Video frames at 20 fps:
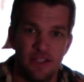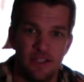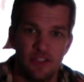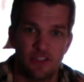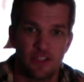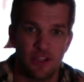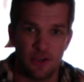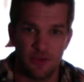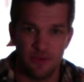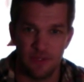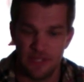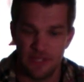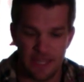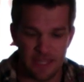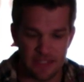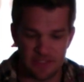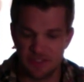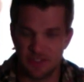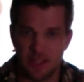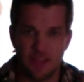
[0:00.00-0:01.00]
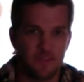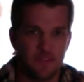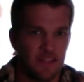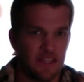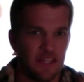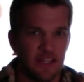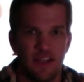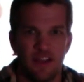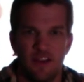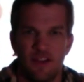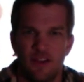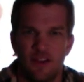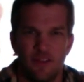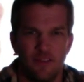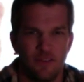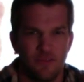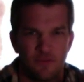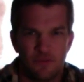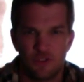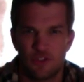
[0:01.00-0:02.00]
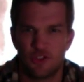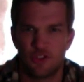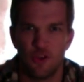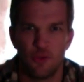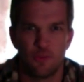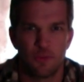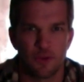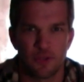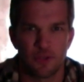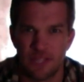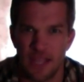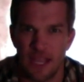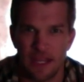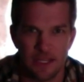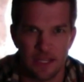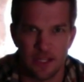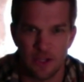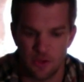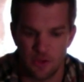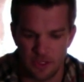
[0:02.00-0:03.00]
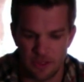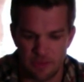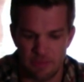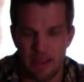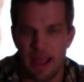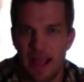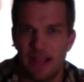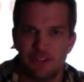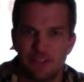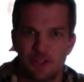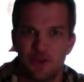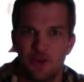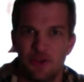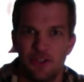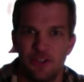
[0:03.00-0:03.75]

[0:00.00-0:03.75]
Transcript: So it's nothing super technical and magical.